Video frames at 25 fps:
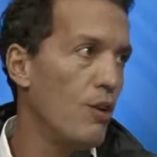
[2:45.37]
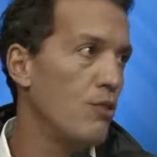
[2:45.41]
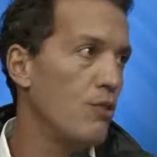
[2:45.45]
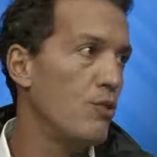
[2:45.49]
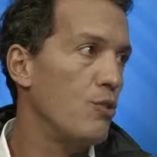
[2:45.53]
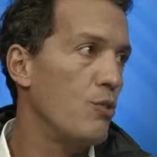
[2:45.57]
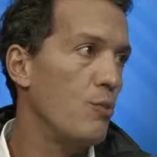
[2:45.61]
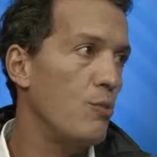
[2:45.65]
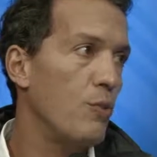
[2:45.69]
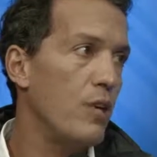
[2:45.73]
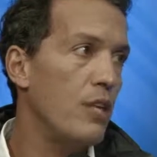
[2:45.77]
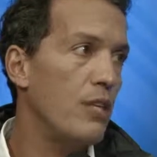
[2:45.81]

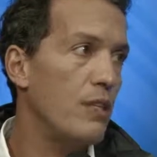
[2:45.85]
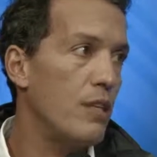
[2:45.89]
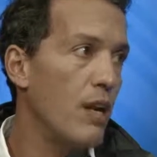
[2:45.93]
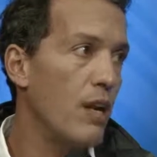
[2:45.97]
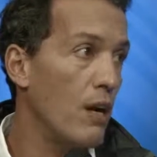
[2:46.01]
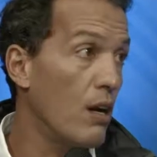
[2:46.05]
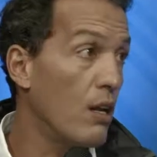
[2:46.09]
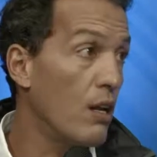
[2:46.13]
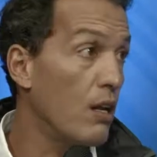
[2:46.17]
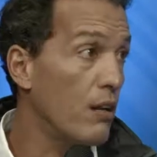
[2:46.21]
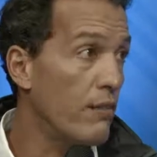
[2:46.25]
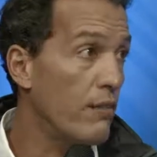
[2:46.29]
to
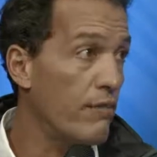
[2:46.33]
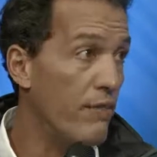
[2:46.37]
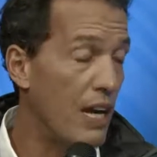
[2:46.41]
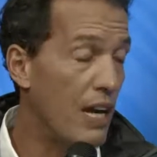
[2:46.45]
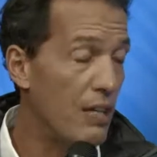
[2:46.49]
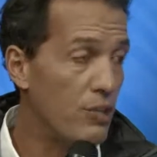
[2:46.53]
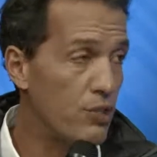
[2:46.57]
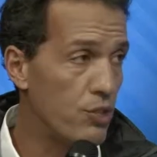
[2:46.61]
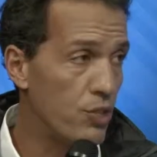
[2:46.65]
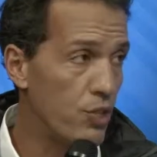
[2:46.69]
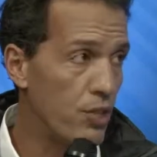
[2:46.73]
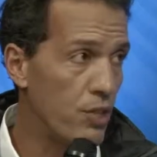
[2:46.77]
retail
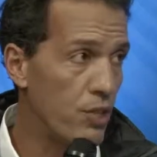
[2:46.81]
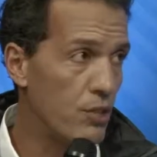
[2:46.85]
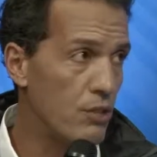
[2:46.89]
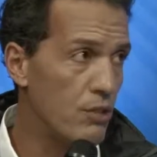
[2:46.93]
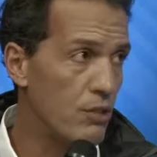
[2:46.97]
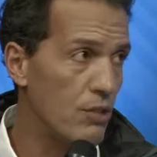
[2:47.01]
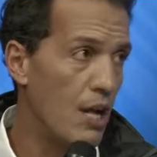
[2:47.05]
investors